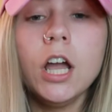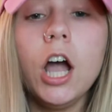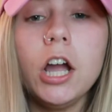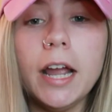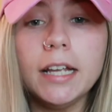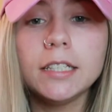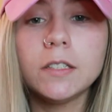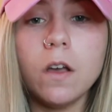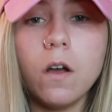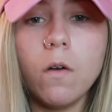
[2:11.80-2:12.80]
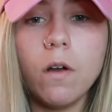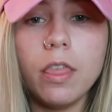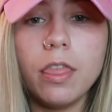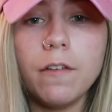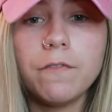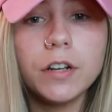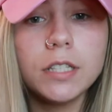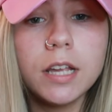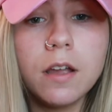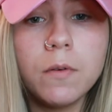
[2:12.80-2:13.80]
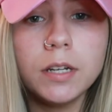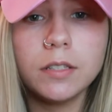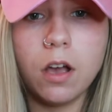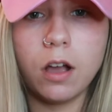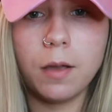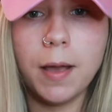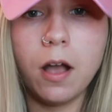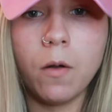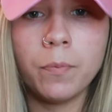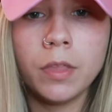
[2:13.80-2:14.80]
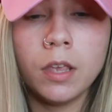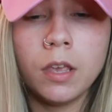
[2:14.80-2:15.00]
Alright, so the first thing I want to talk about